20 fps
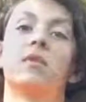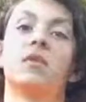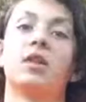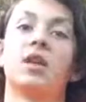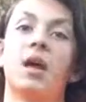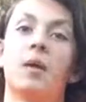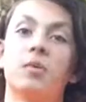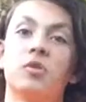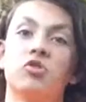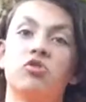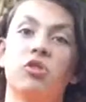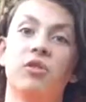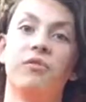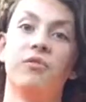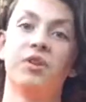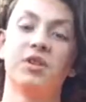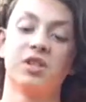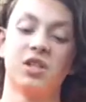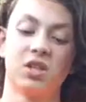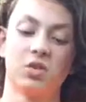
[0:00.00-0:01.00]
Chemistry
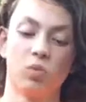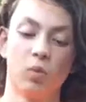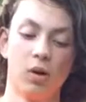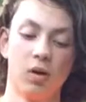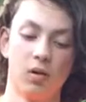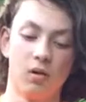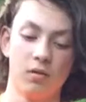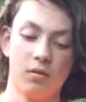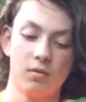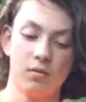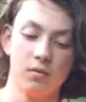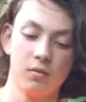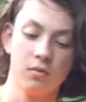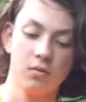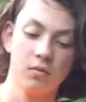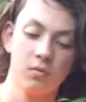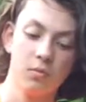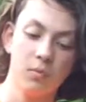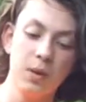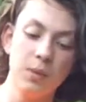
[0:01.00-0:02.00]
fits as well.
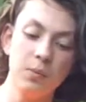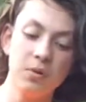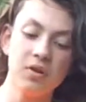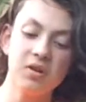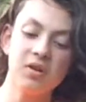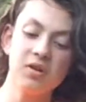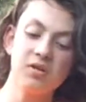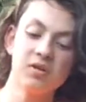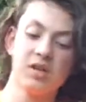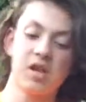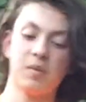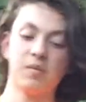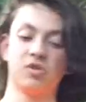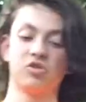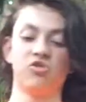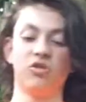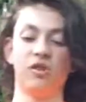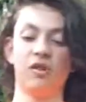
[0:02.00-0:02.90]
People can use chemistry